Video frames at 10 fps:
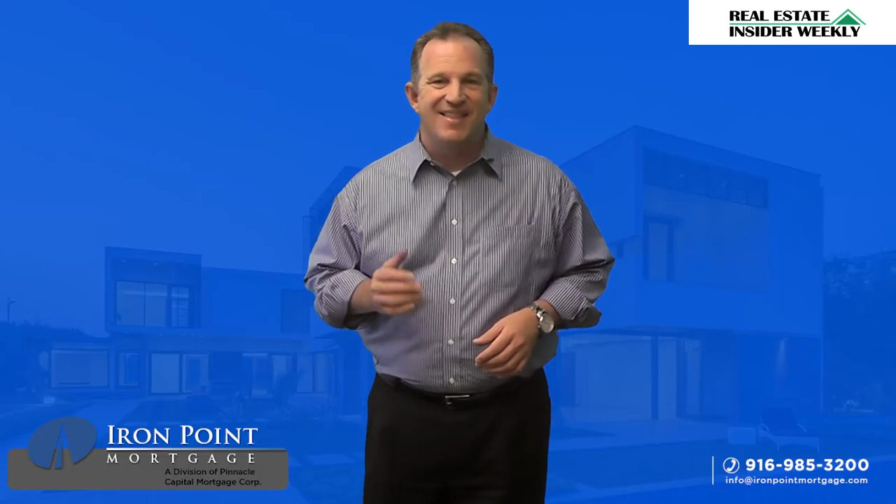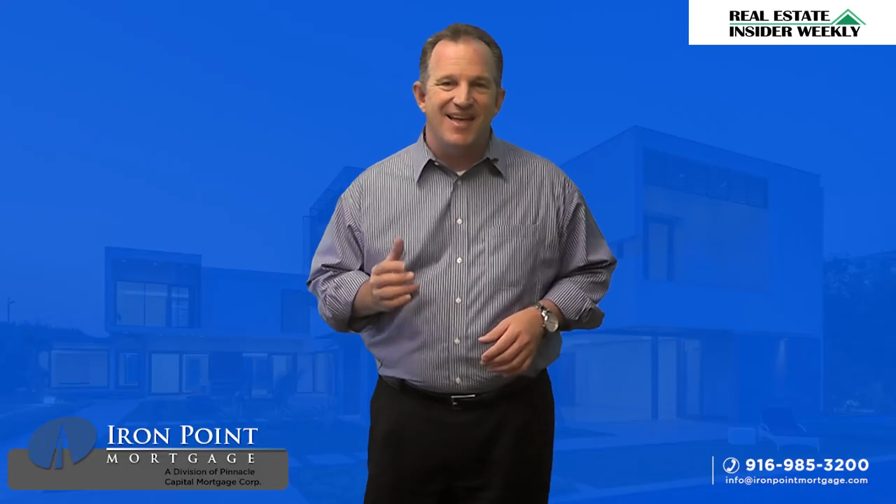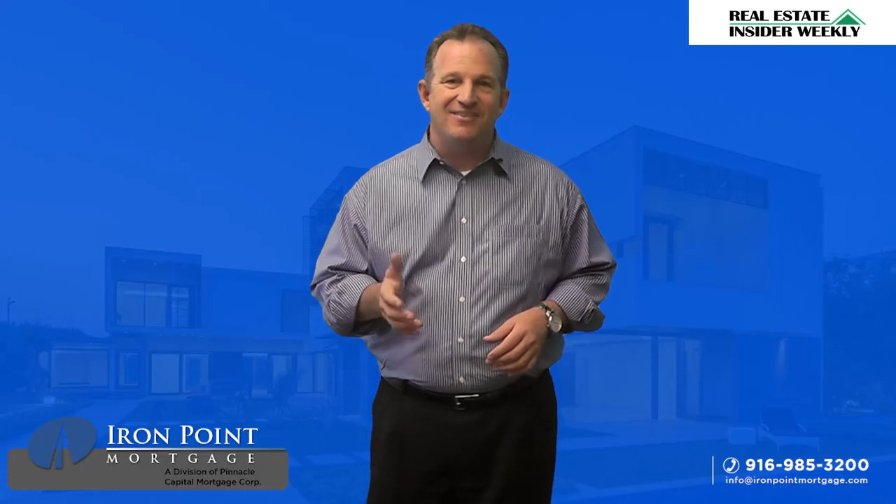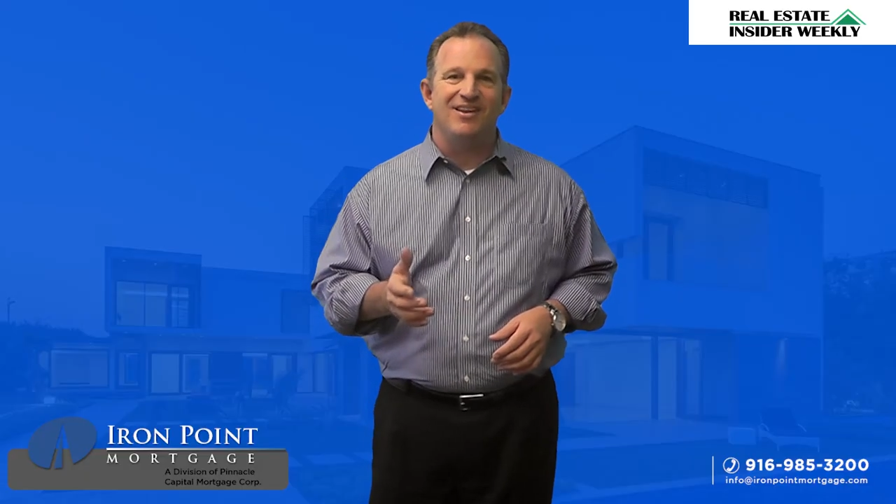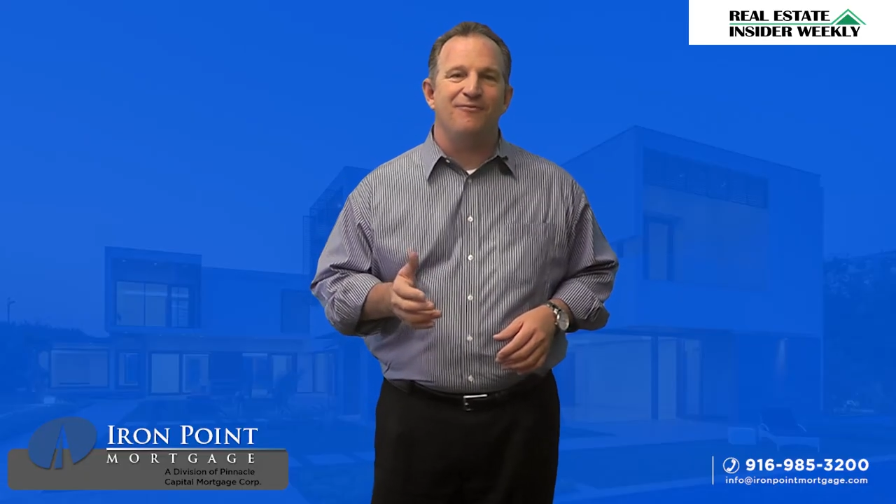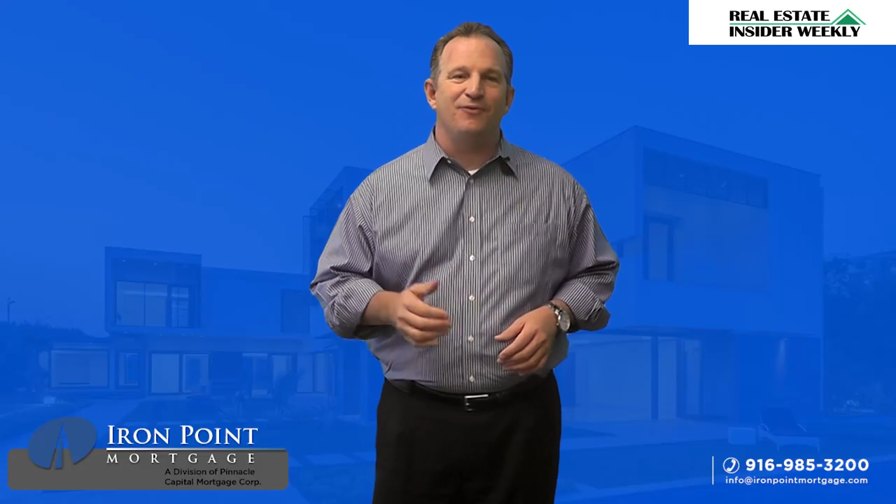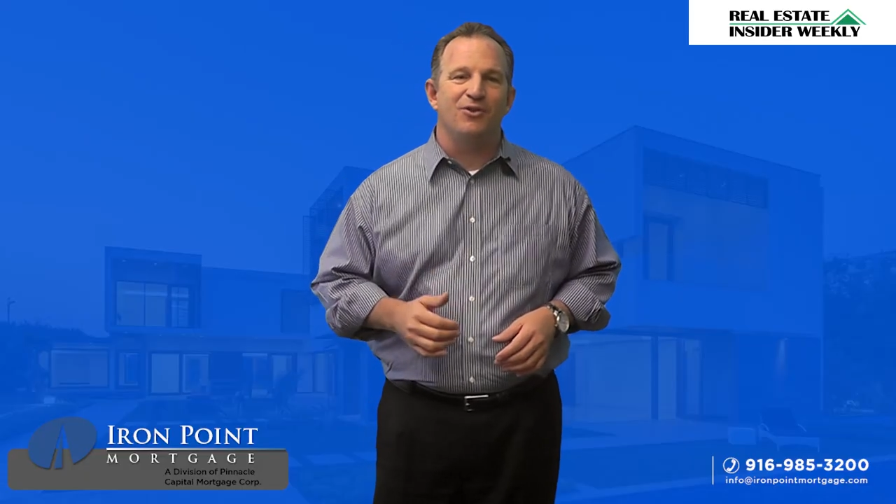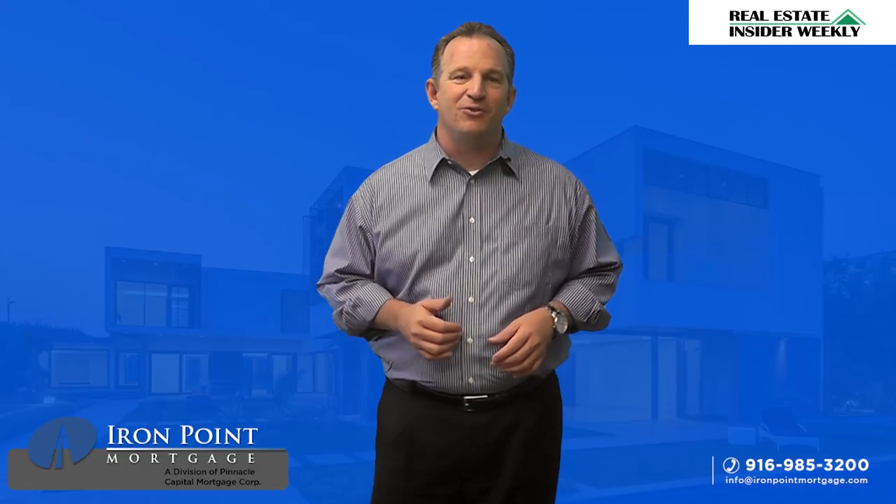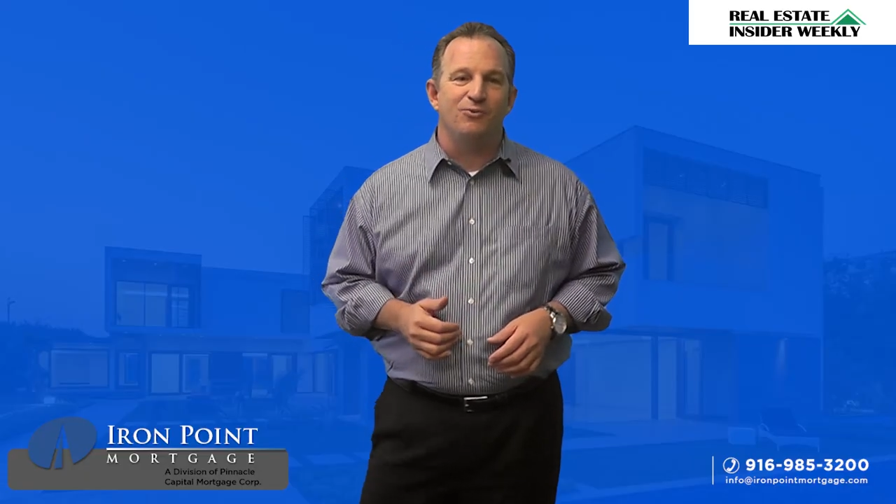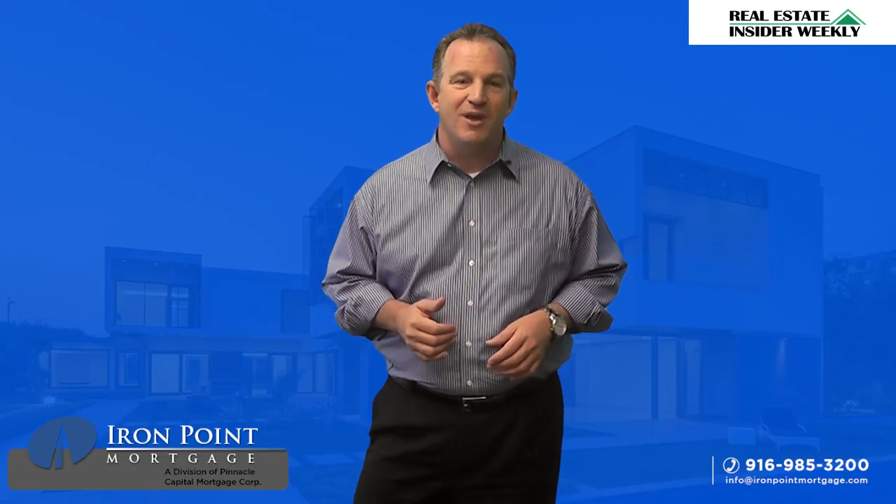That's it for
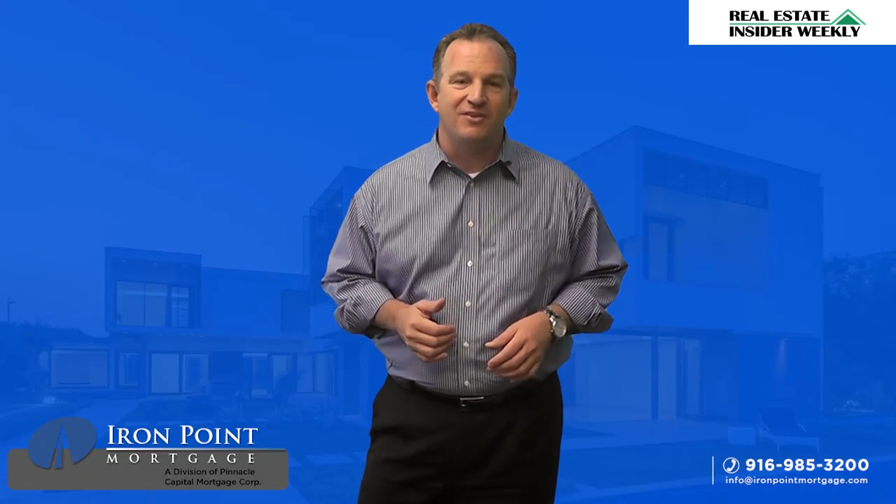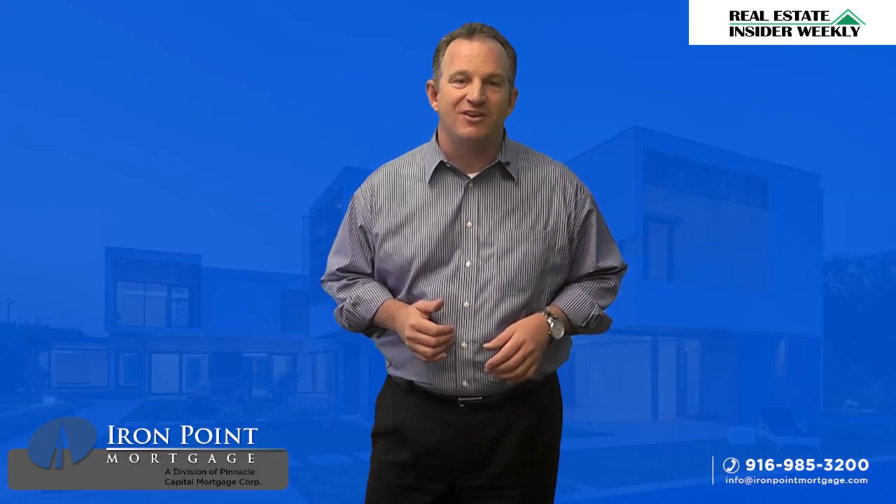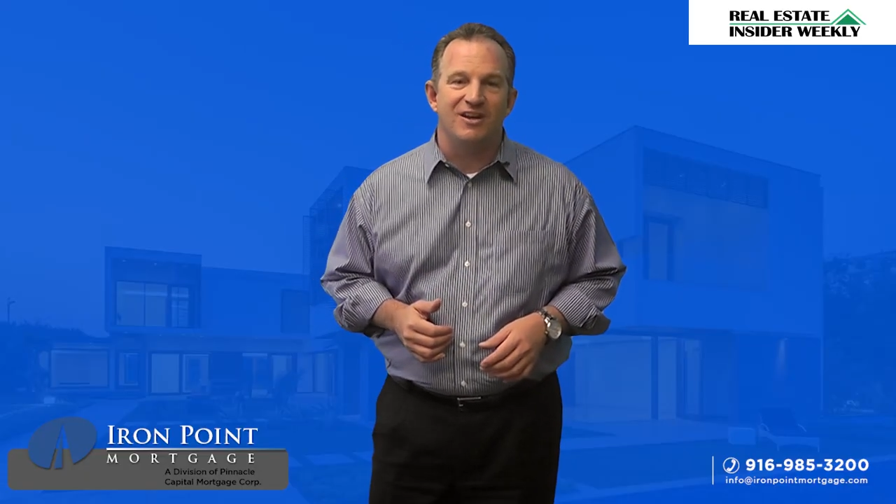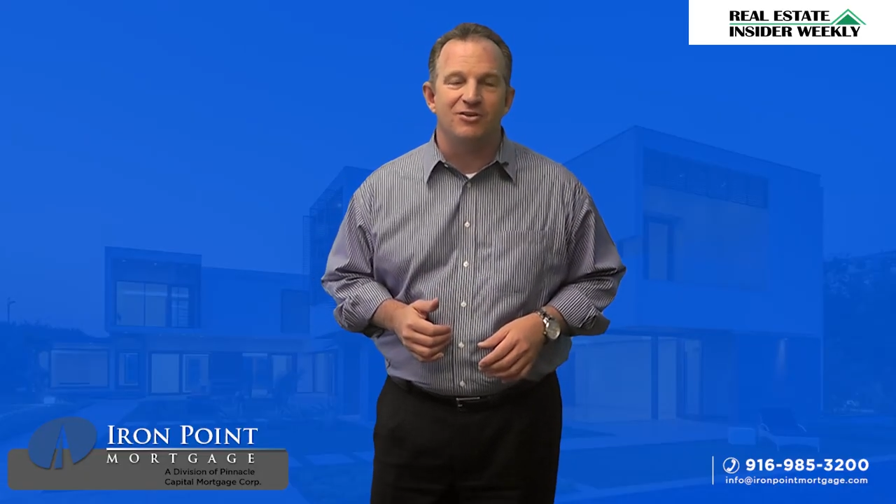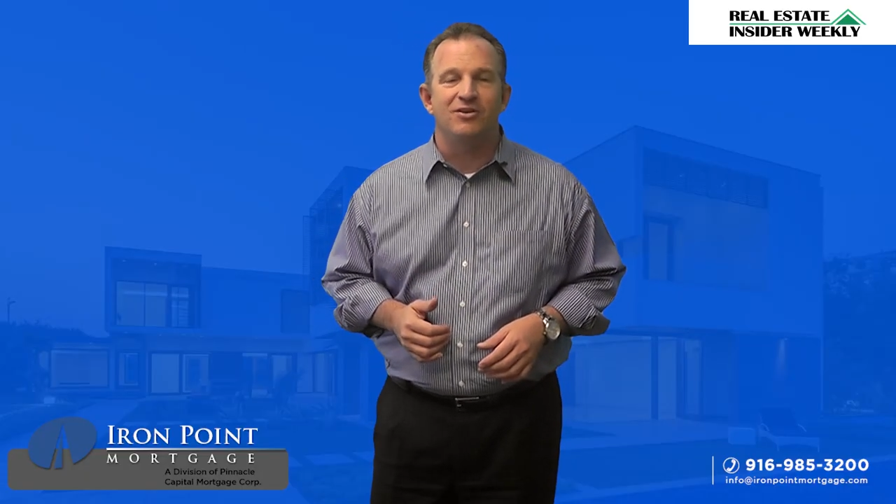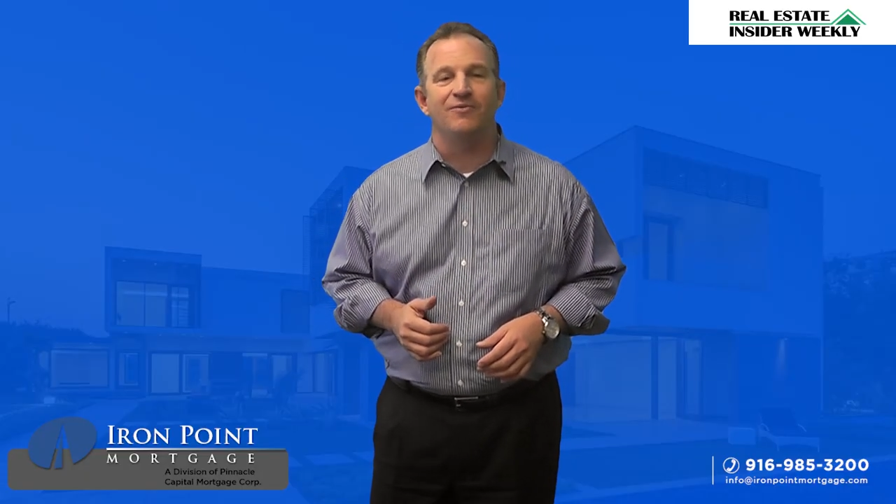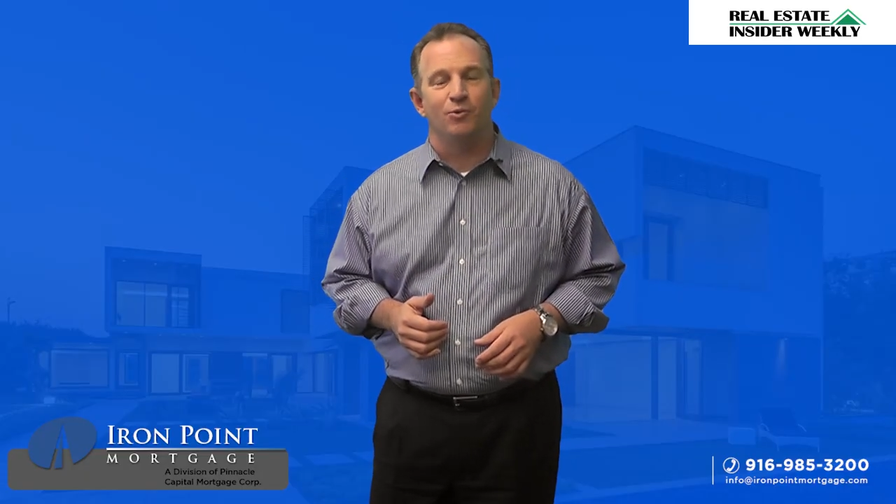this week's edition of